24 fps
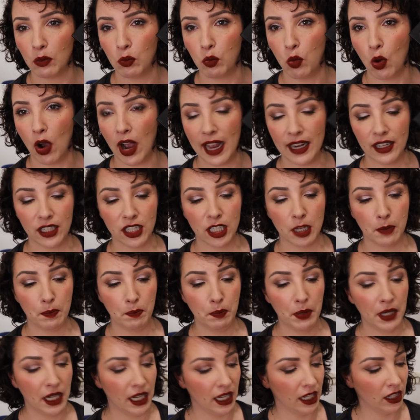white to
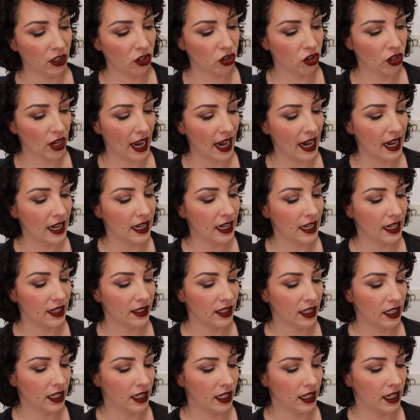pink shade
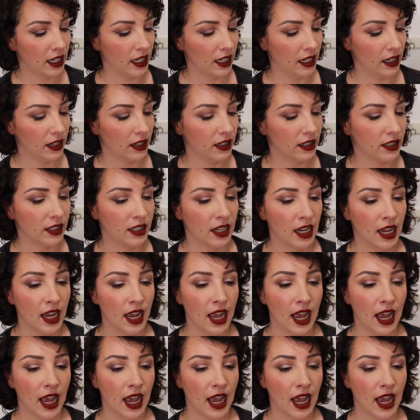is hideous.